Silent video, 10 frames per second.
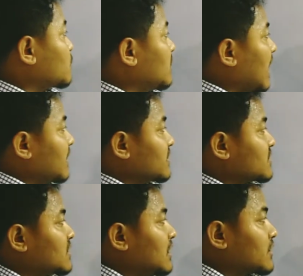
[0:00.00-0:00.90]
we'll learn this
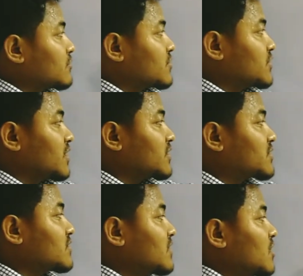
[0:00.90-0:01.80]
is
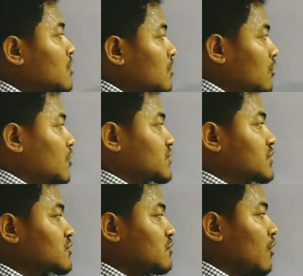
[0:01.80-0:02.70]
electrostatics,
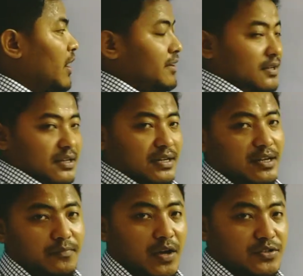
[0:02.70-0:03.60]
Gauss's law and
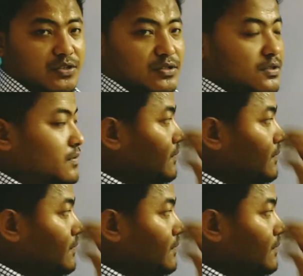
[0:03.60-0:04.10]
capacitor.